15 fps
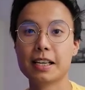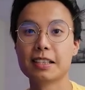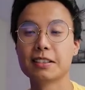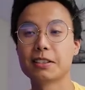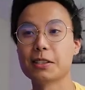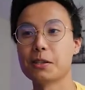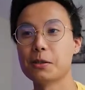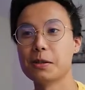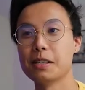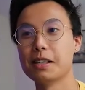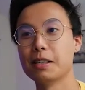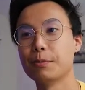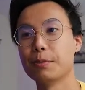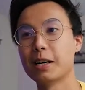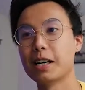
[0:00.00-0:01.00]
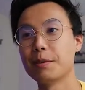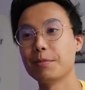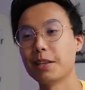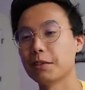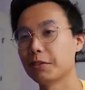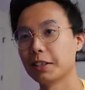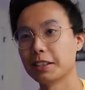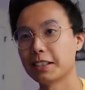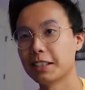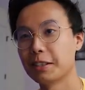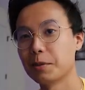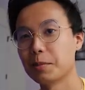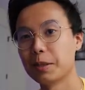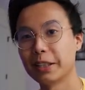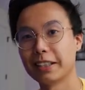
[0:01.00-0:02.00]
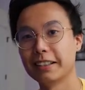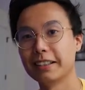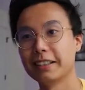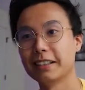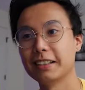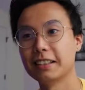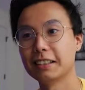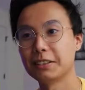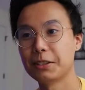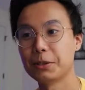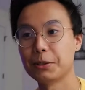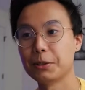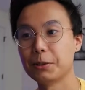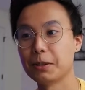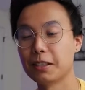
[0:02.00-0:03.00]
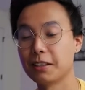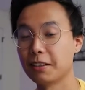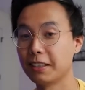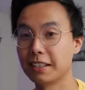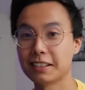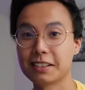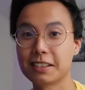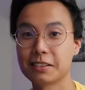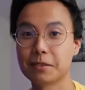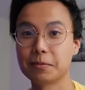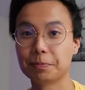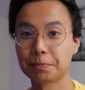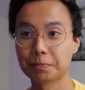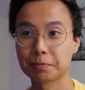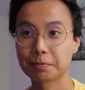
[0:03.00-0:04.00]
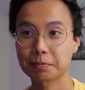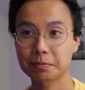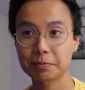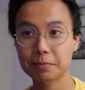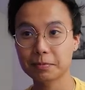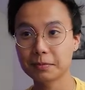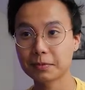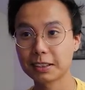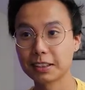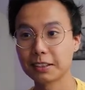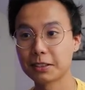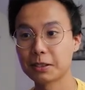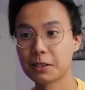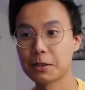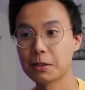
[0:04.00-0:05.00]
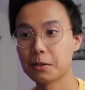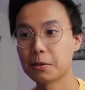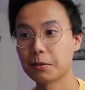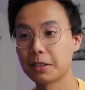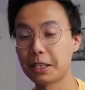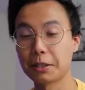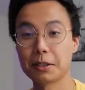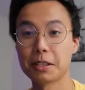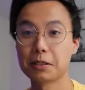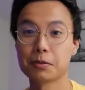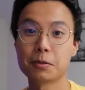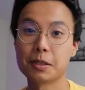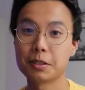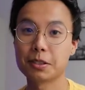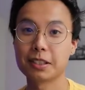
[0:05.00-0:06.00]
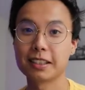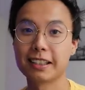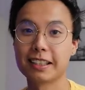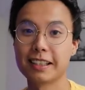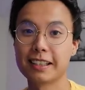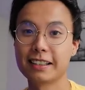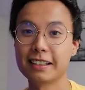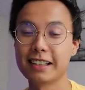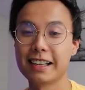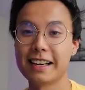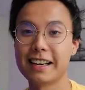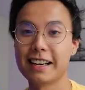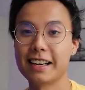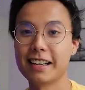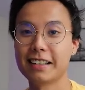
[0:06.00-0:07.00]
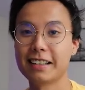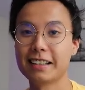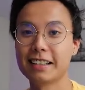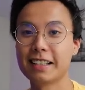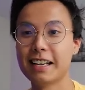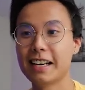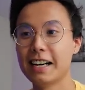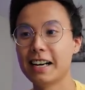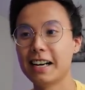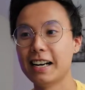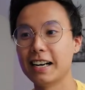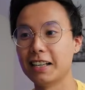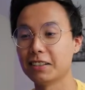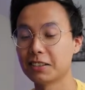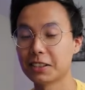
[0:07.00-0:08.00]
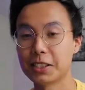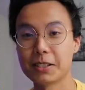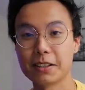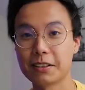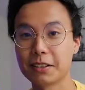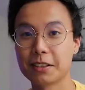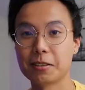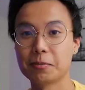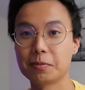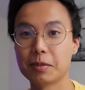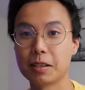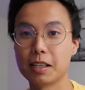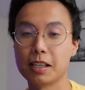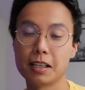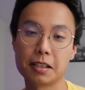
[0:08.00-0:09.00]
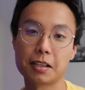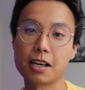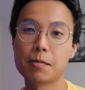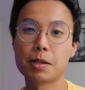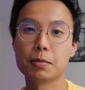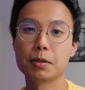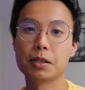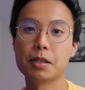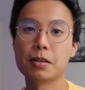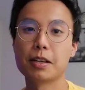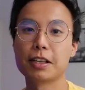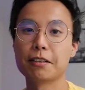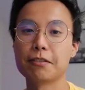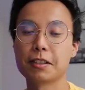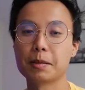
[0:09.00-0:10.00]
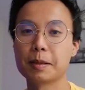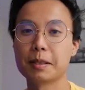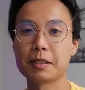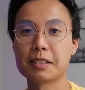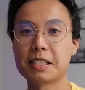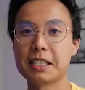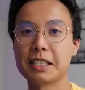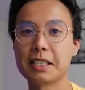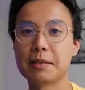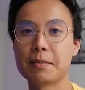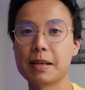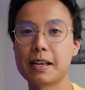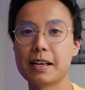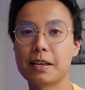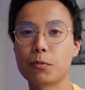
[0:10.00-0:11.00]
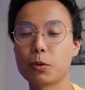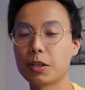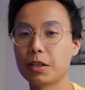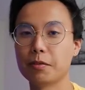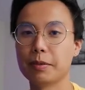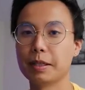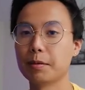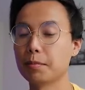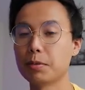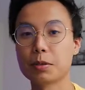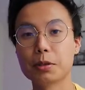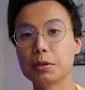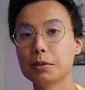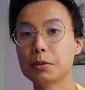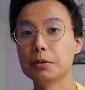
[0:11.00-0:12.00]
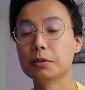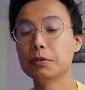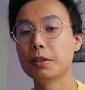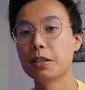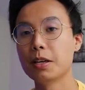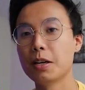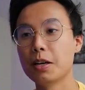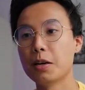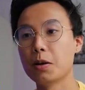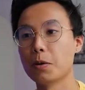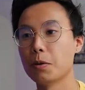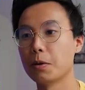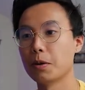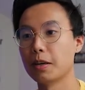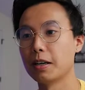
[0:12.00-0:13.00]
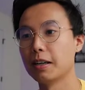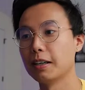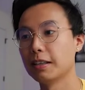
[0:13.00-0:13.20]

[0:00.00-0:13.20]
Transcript: So I'm definitely excited to bring it in to the next season. So thank you guys for watching again, and I'll see you out there. Comment below how you felt about this team and what could have been improved, or